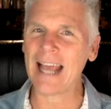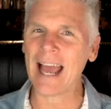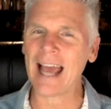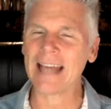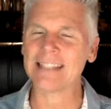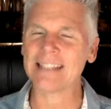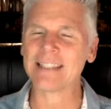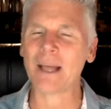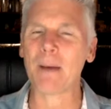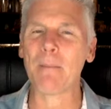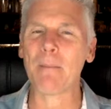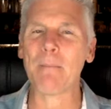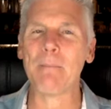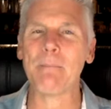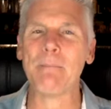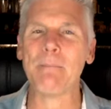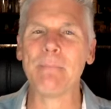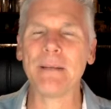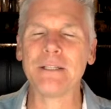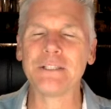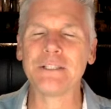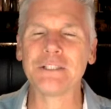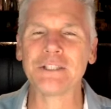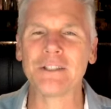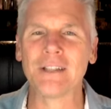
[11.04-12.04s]
at
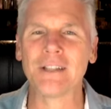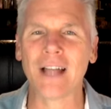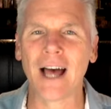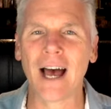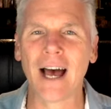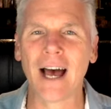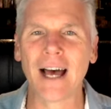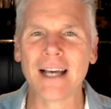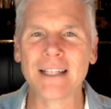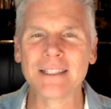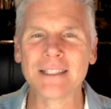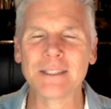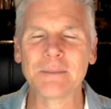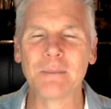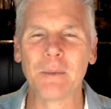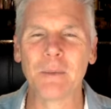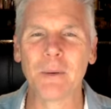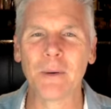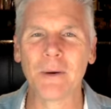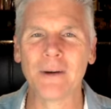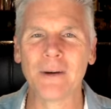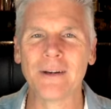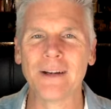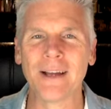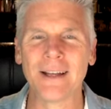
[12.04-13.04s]

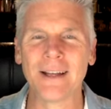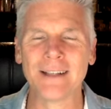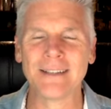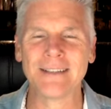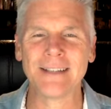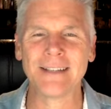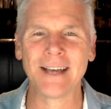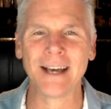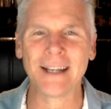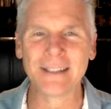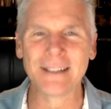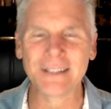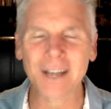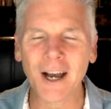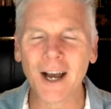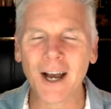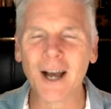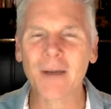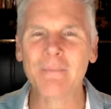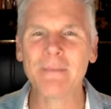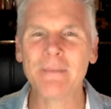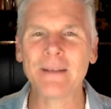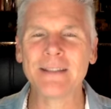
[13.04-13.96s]
mitchellosborn.com.